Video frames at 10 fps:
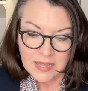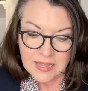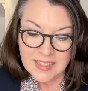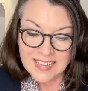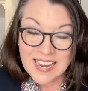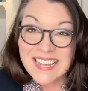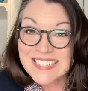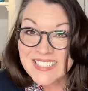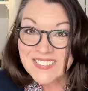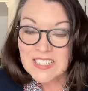The
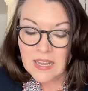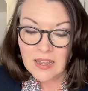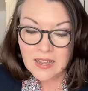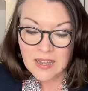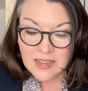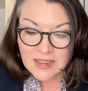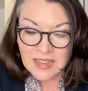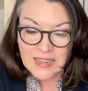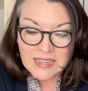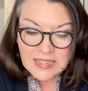next one, I,
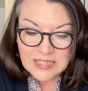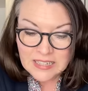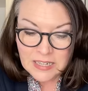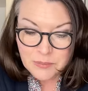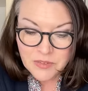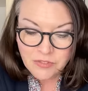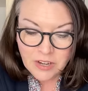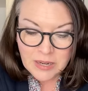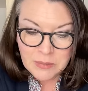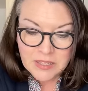I need to clean up the
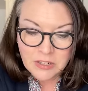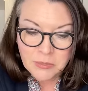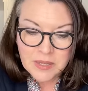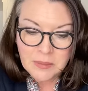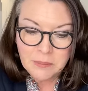frame a little bit,